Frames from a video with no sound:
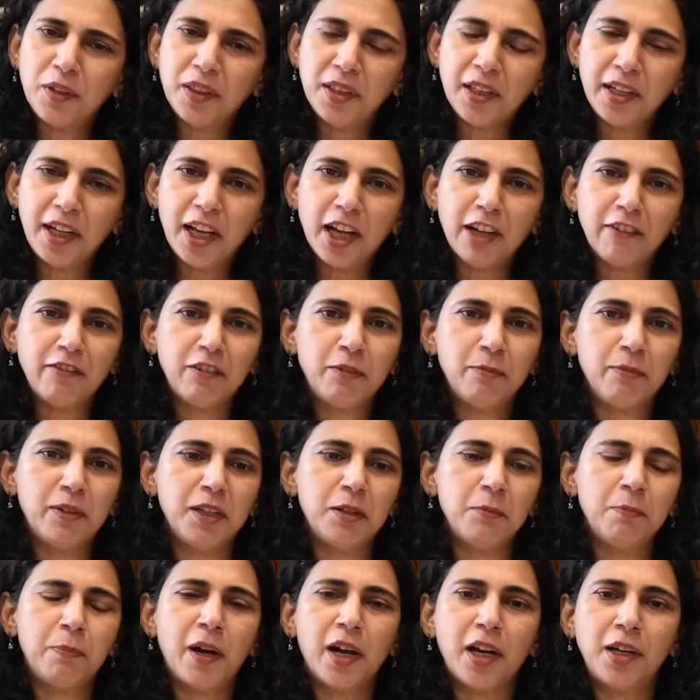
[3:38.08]
with the
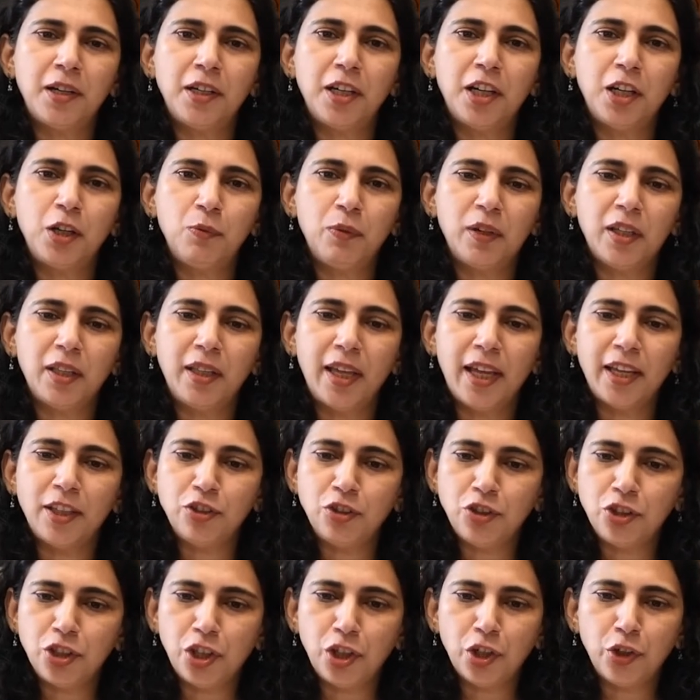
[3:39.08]
government, partnered with
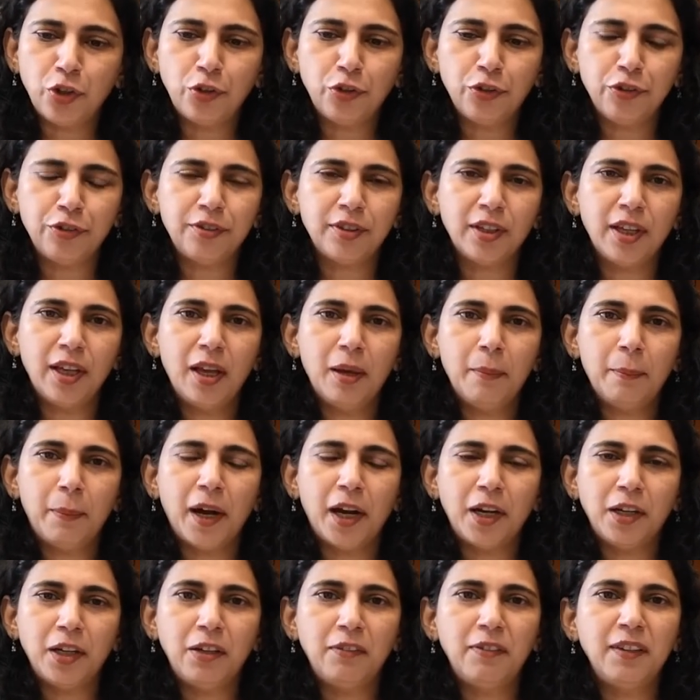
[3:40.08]
NGOs,
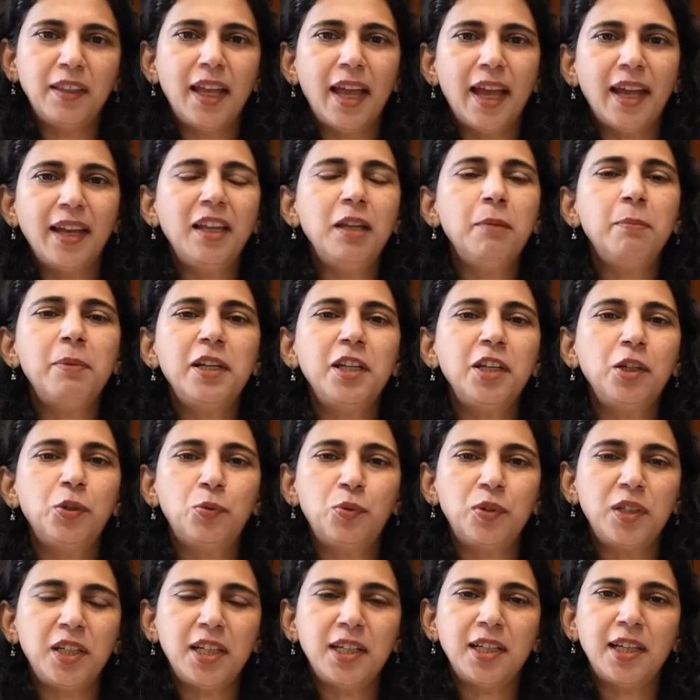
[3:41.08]
partnered with anybody
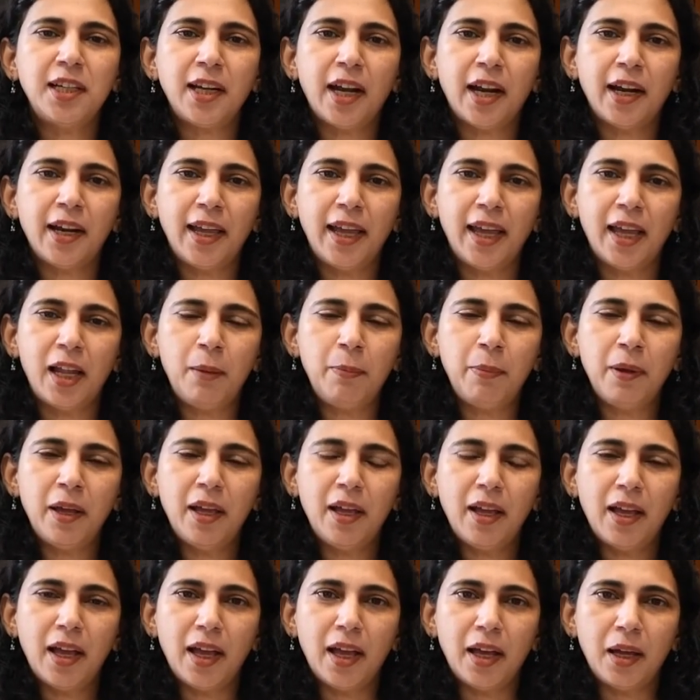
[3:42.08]
who needed our help,
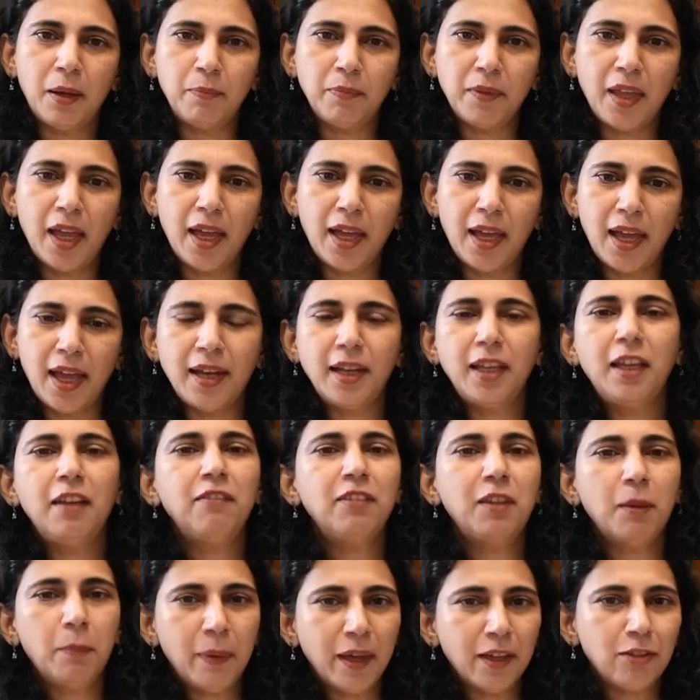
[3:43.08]
and
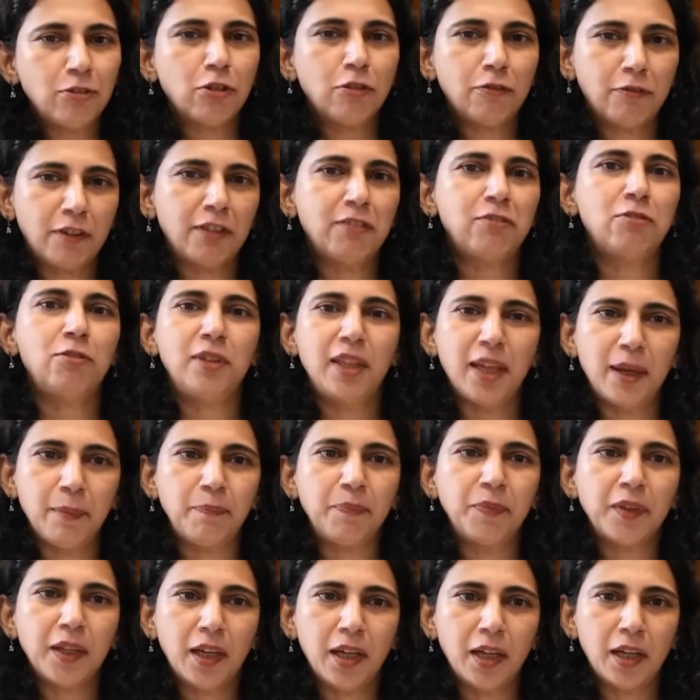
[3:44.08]
give the best of us to them
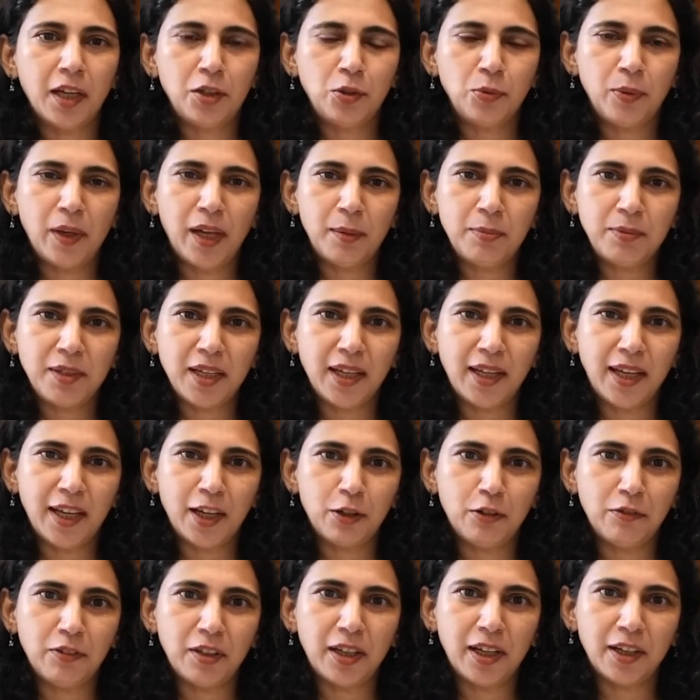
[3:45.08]
to help take
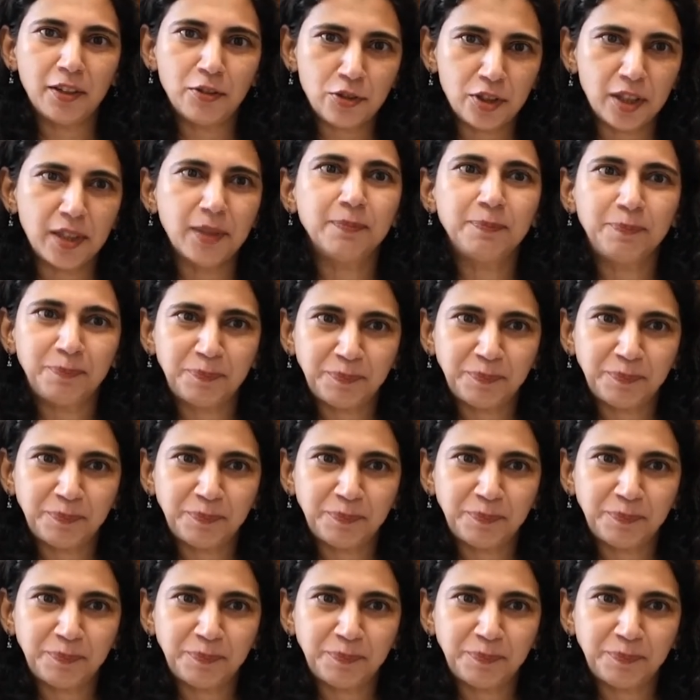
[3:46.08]
care of the country.